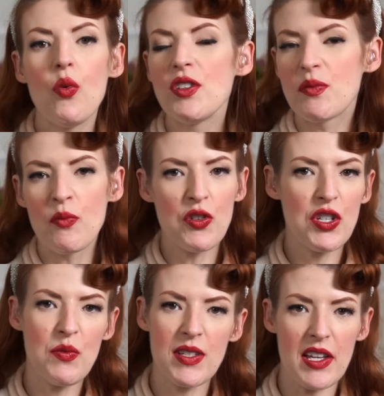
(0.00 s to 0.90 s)
Once more
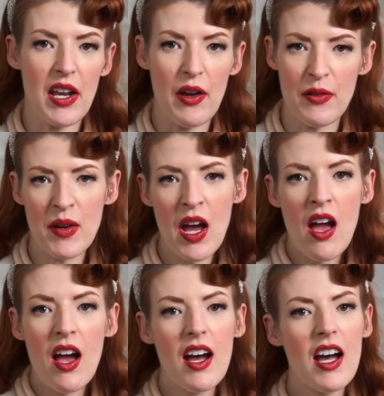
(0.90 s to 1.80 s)
she was alone.
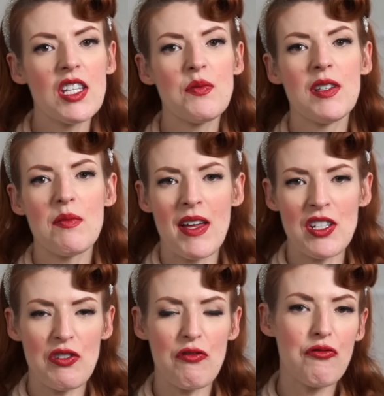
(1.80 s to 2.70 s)
Her husband had
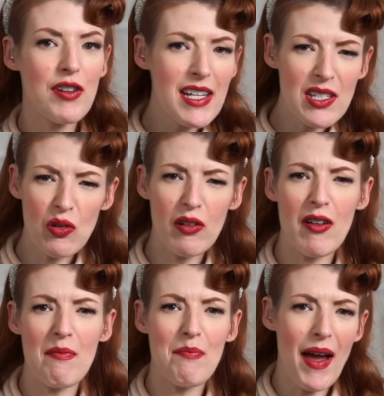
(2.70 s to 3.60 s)
managed to freeze all of
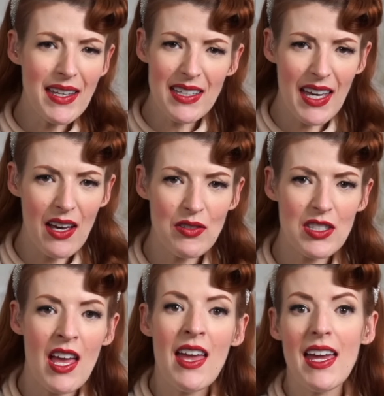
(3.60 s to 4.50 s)
her bank
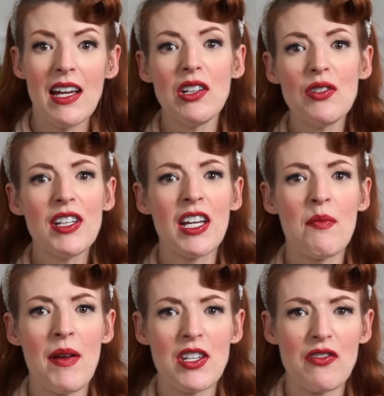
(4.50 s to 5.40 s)
accounts, including her
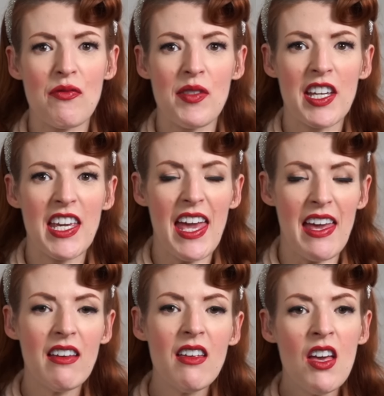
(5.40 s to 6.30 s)
pension from the
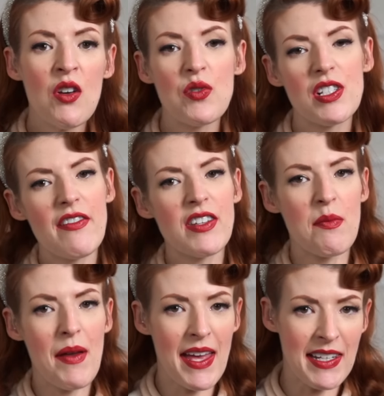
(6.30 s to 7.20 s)
king, which left her
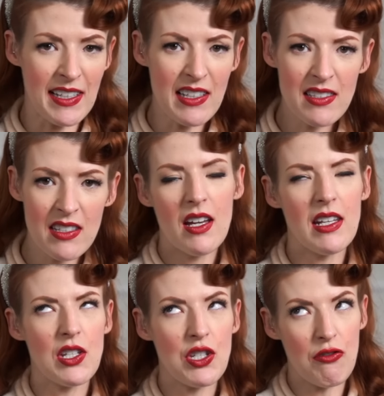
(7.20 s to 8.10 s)
penniless,
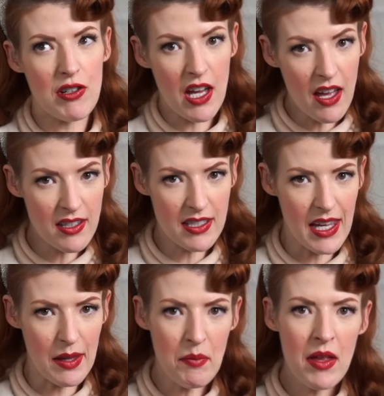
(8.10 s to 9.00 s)
unless she returned to
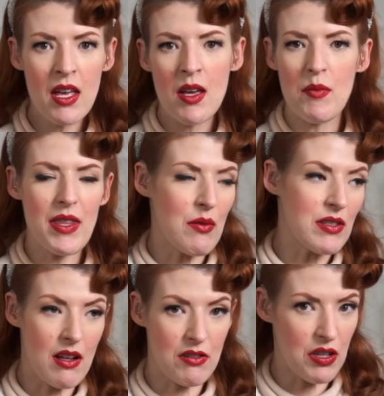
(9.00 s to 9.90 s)
him, but that was
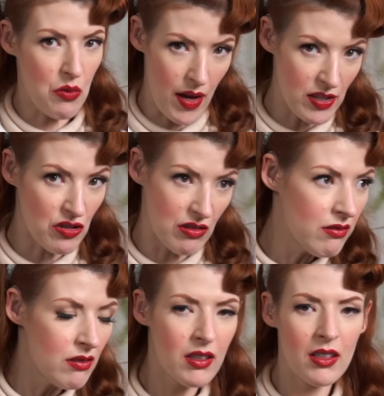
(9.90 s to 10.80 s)
out of the question